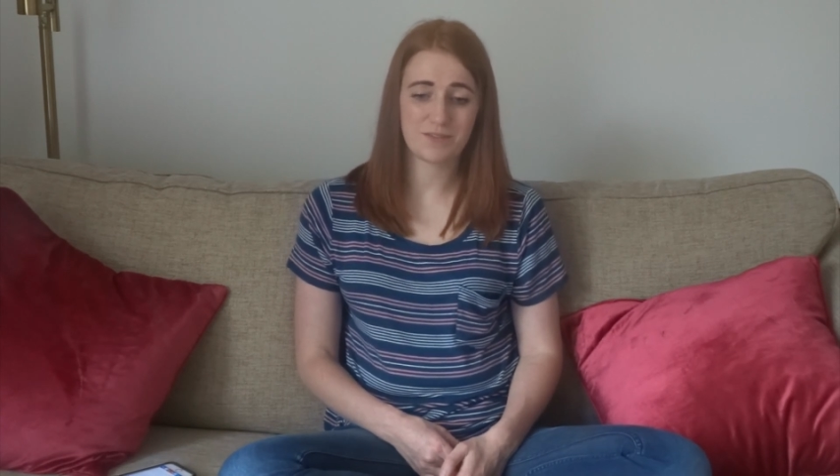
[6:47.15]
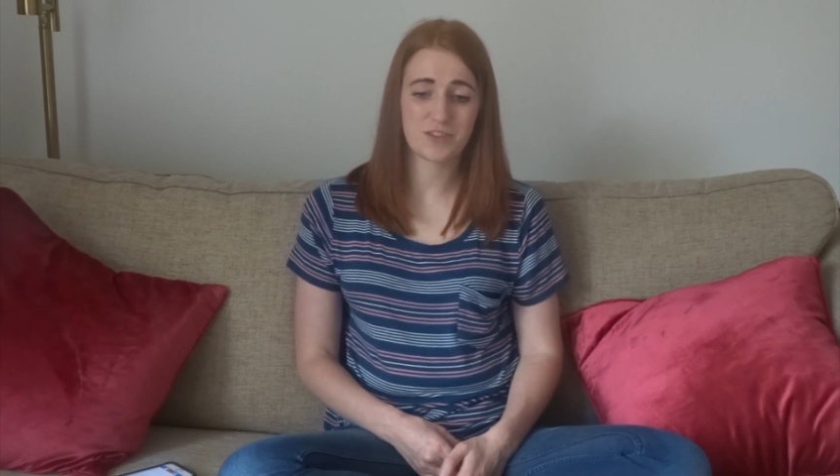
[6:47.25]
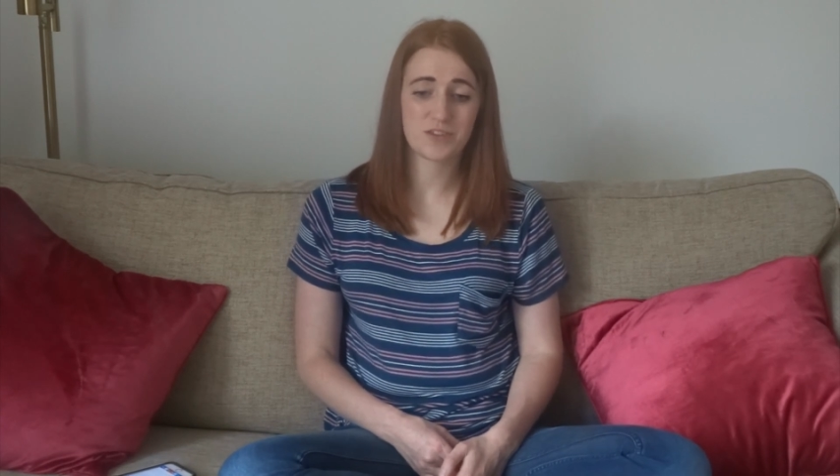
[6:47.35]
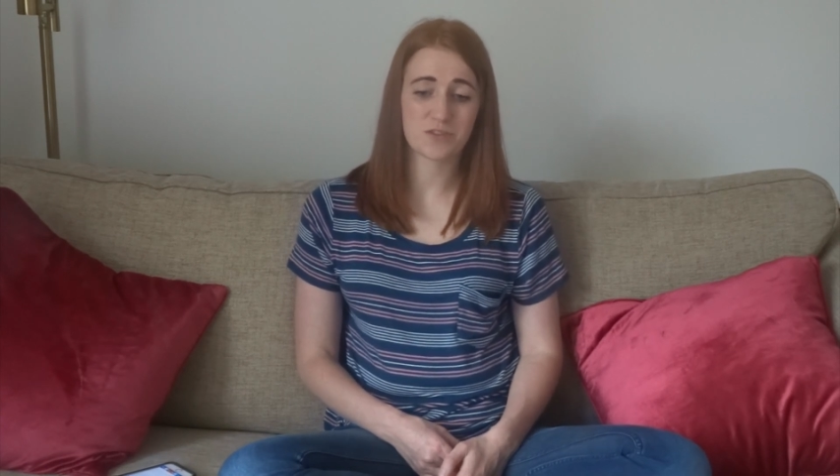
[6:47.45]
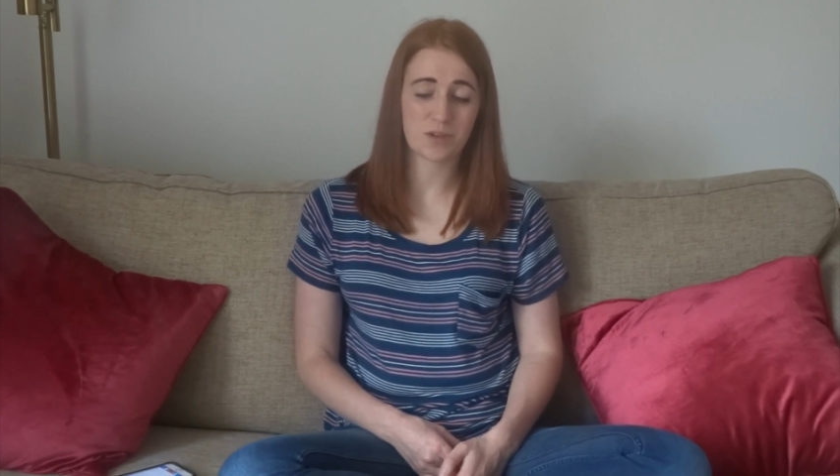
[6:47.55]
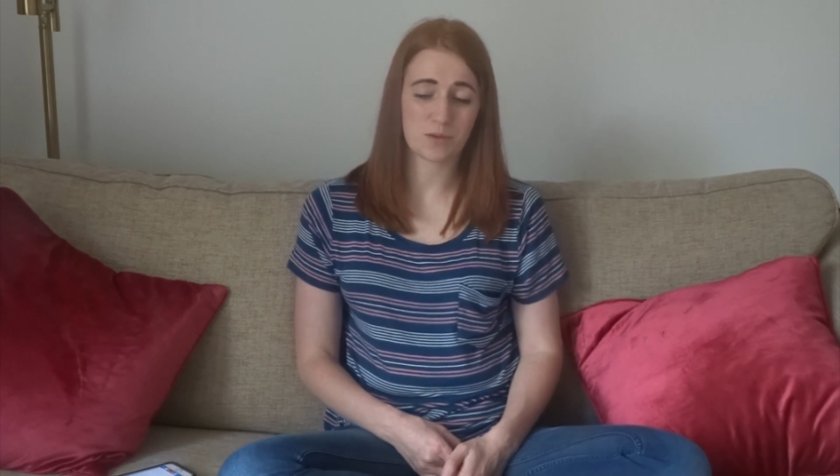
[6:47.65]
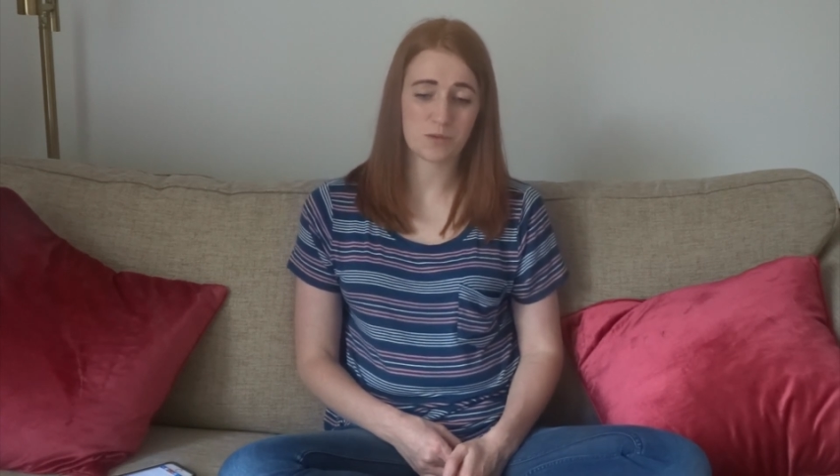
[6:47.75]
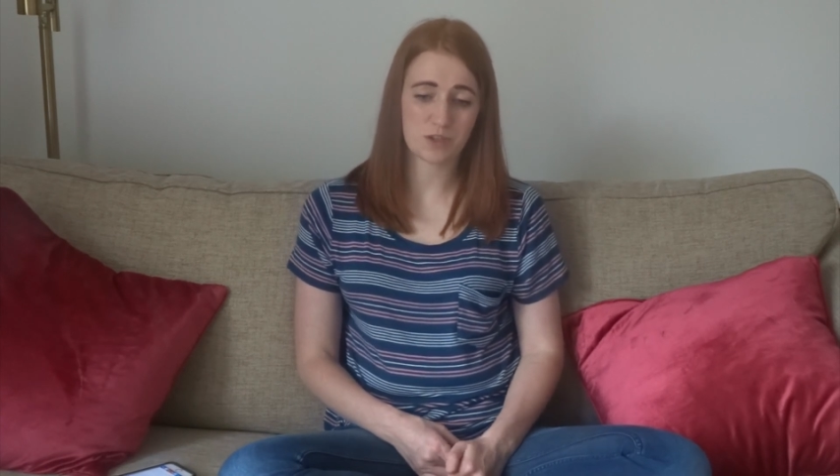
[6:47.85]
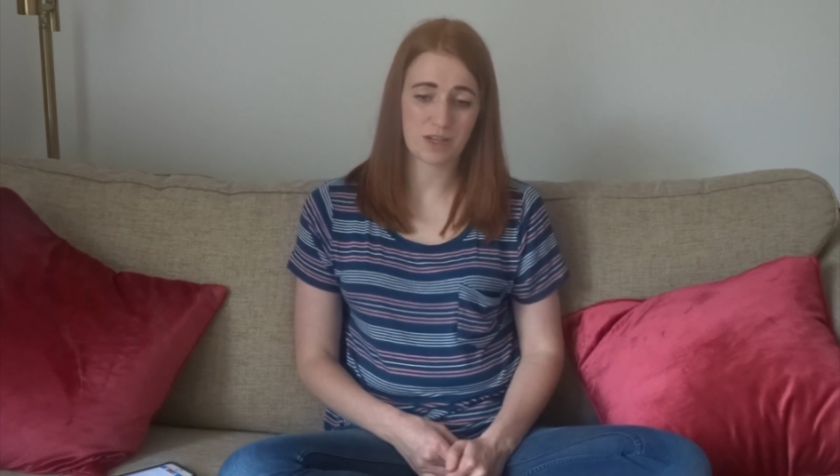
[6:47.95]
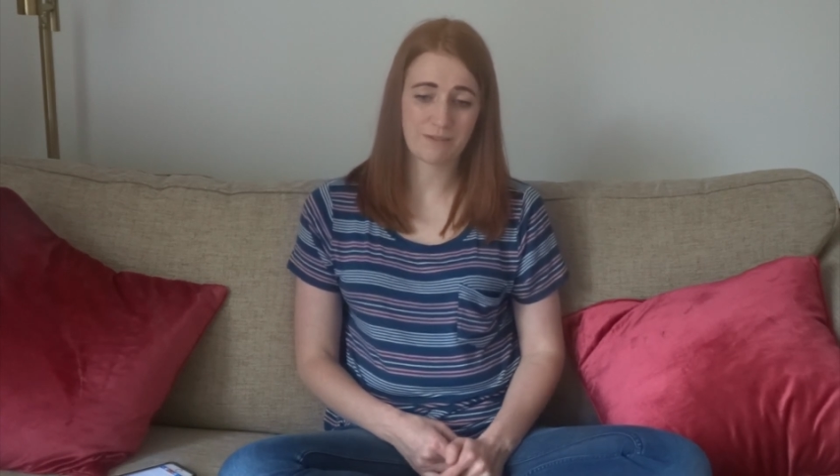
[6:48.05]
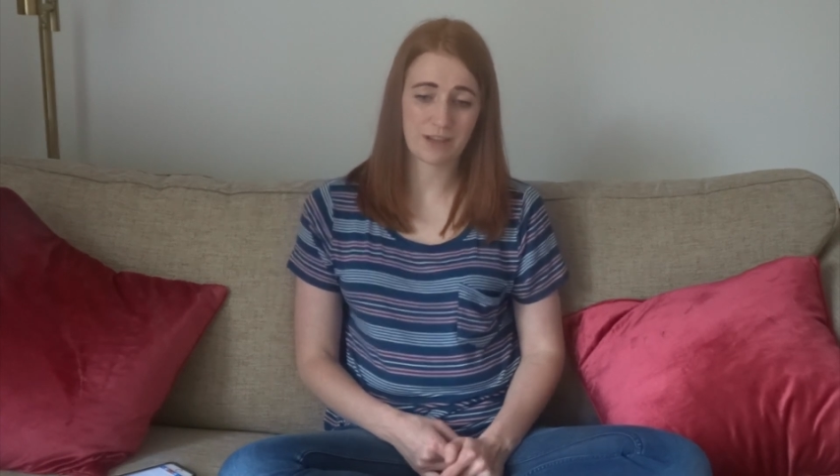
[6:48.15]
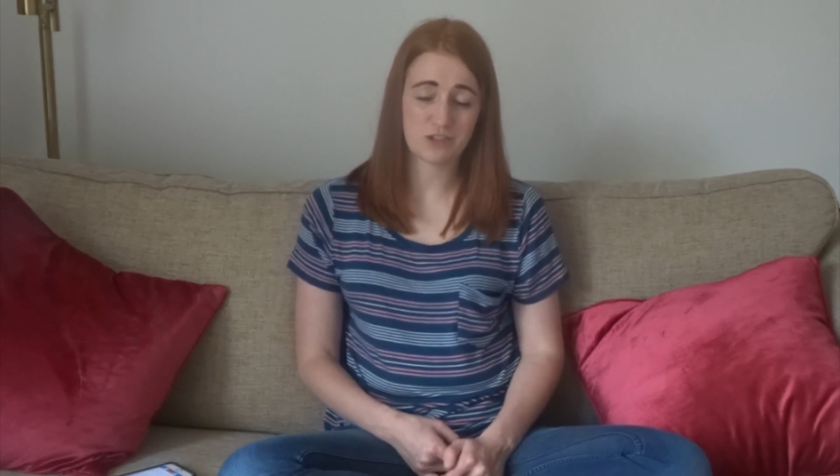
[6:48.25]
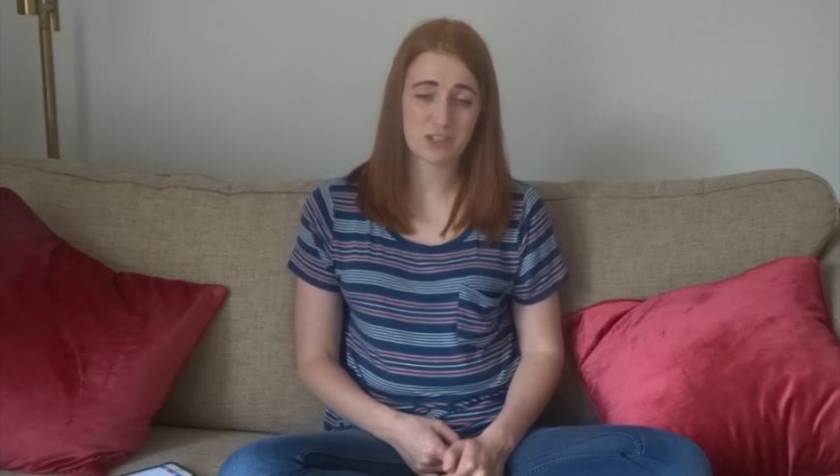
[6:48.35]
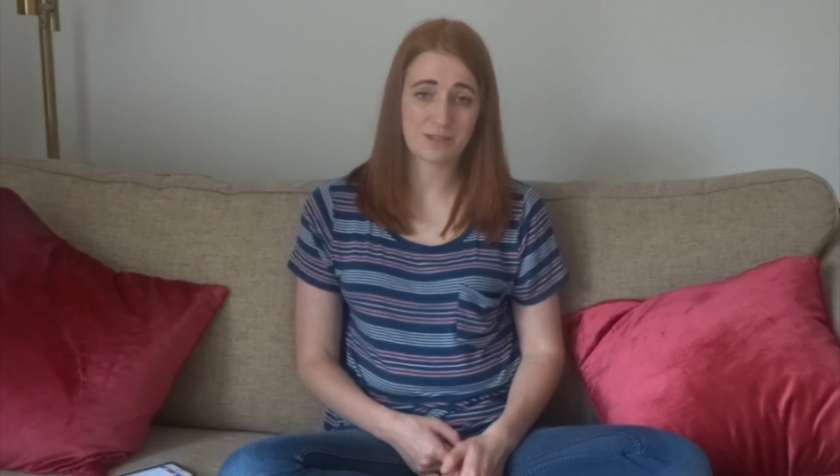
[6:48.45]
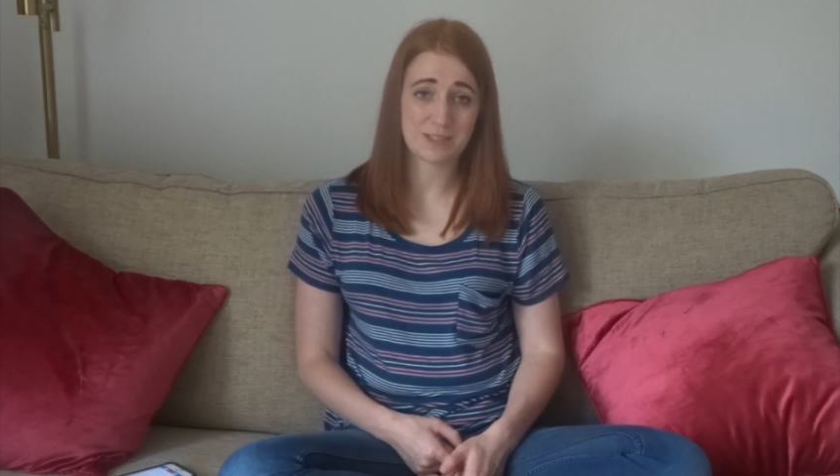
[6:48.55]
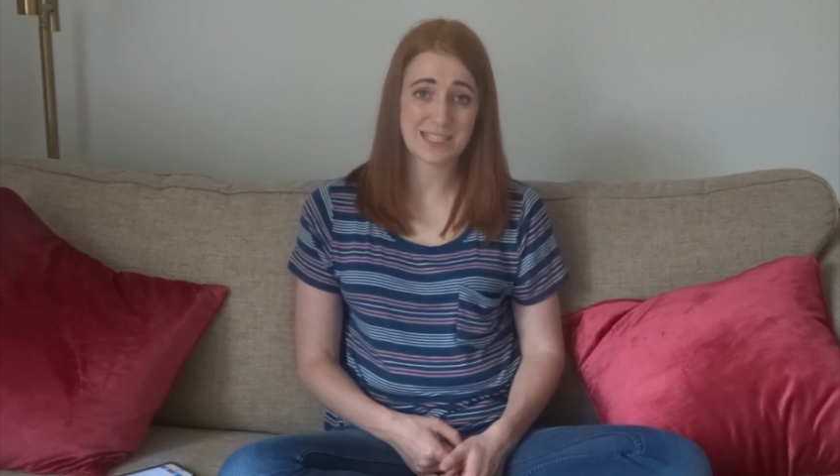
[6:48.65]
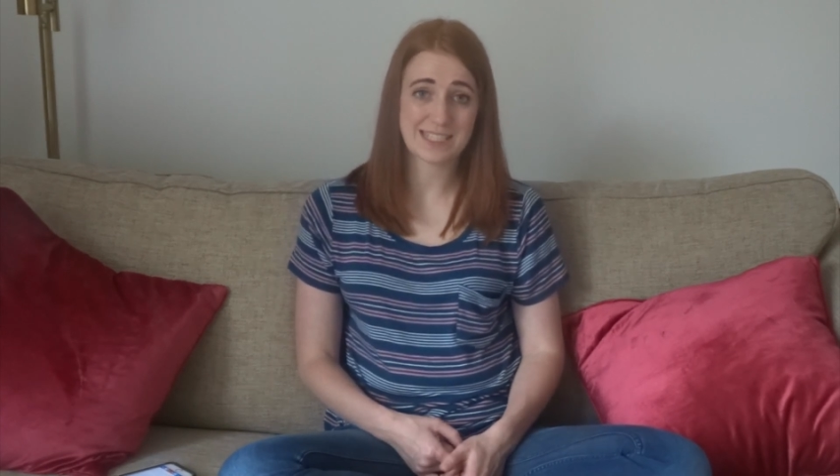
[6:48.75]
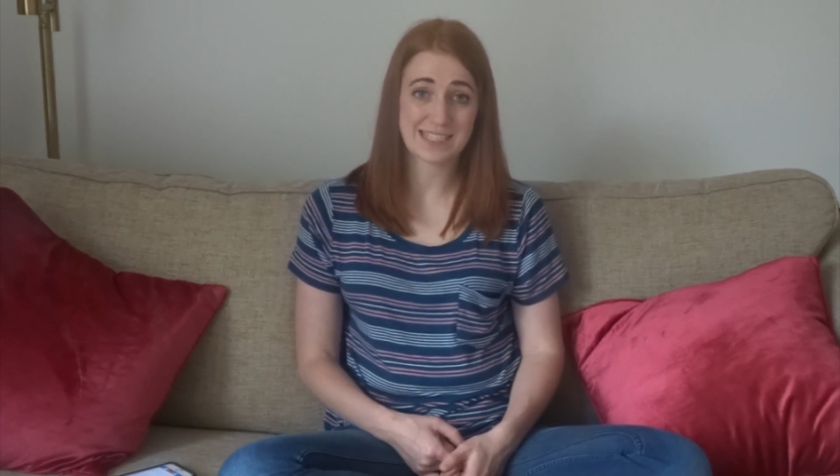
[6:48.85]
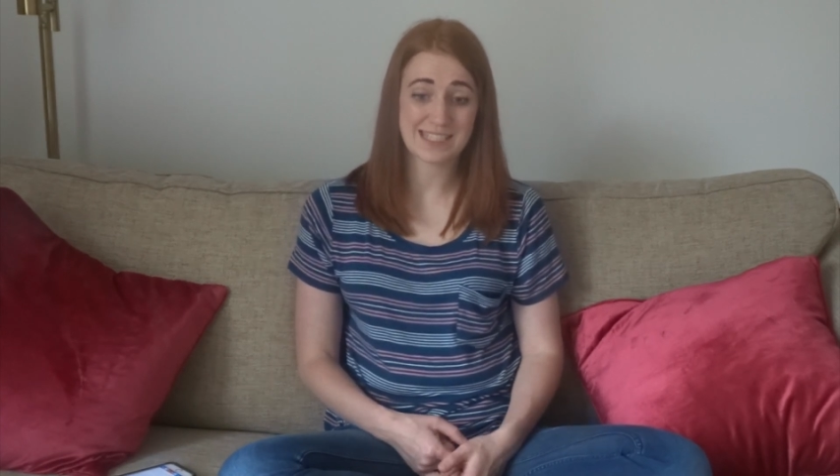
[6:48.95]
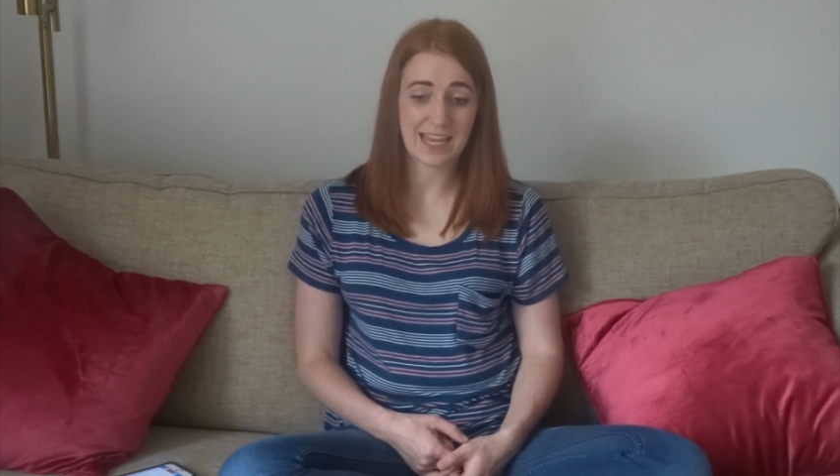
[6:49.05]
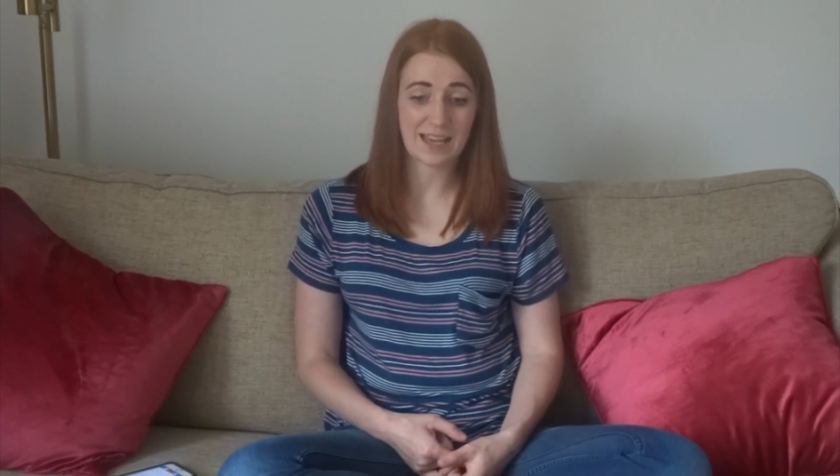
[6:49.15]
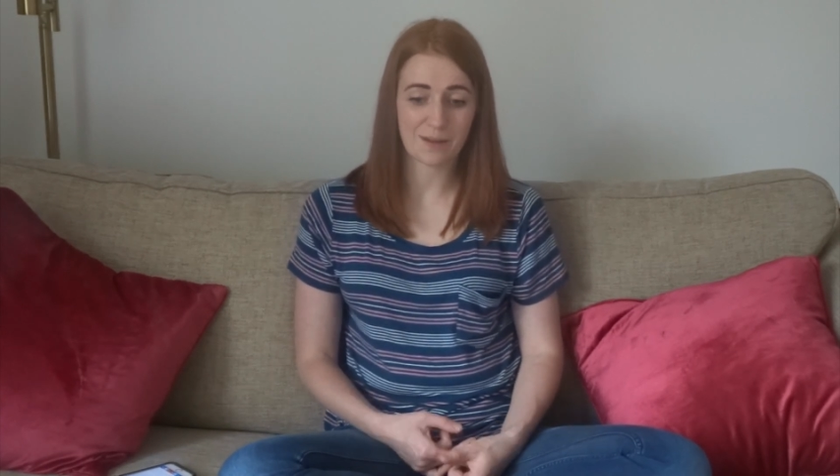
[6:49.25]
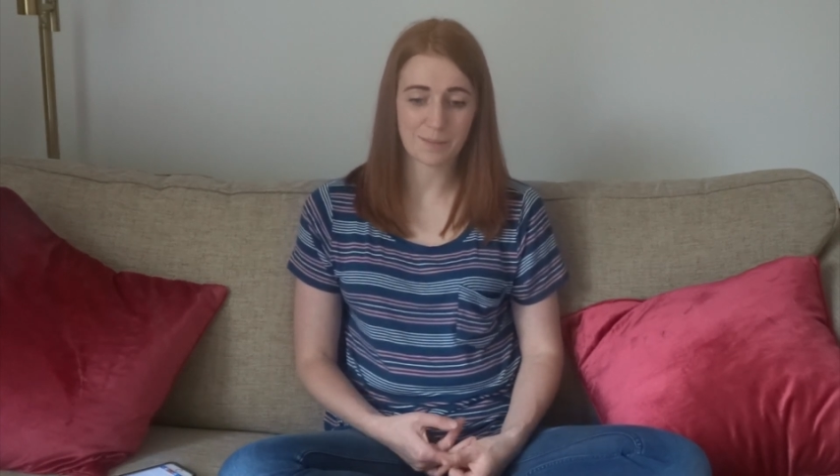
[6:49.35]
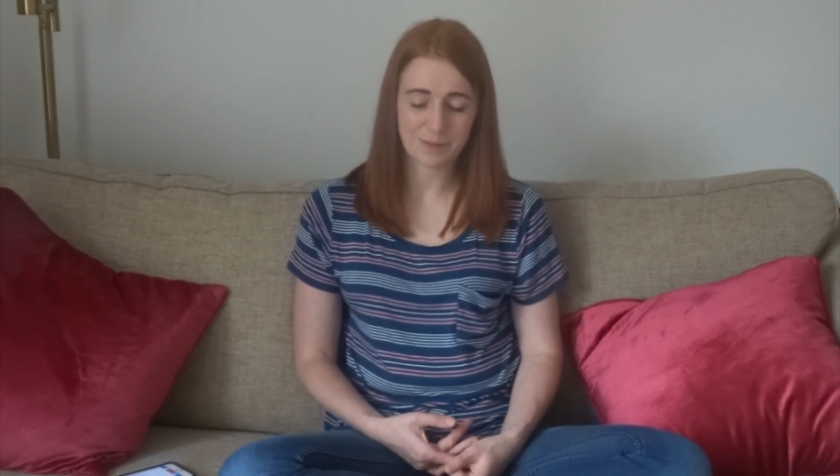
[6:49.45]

struggle trying to find trousers to stay up.